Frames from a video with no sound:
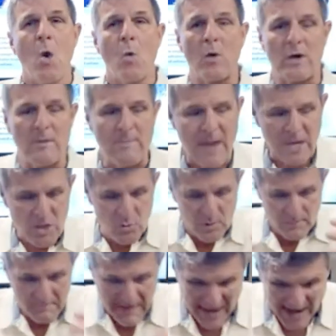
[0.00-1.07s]
We're going to make
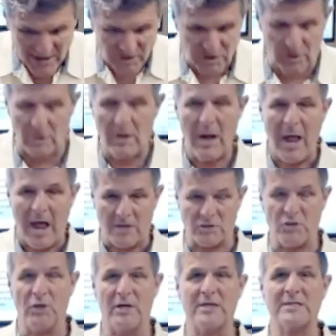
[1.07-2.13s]
you a master
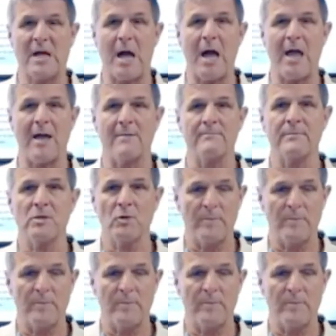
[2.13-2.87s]
as good as I am.